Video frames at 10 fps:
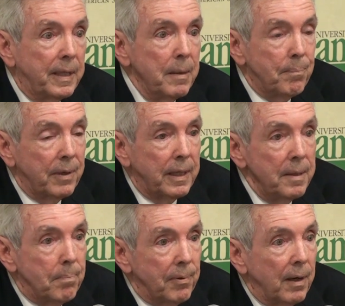
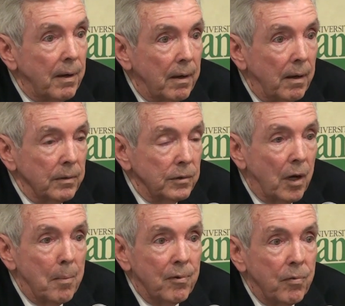keep on
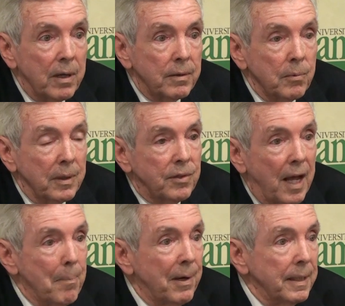top of what's
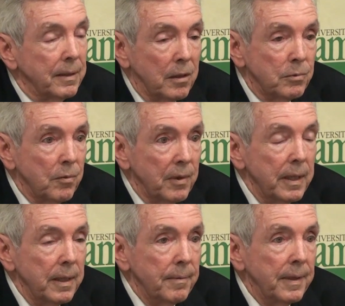happening in terms of
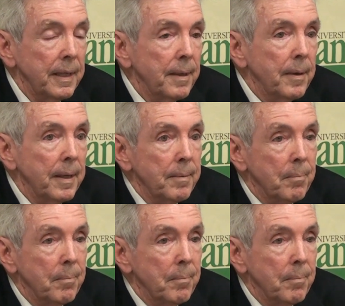the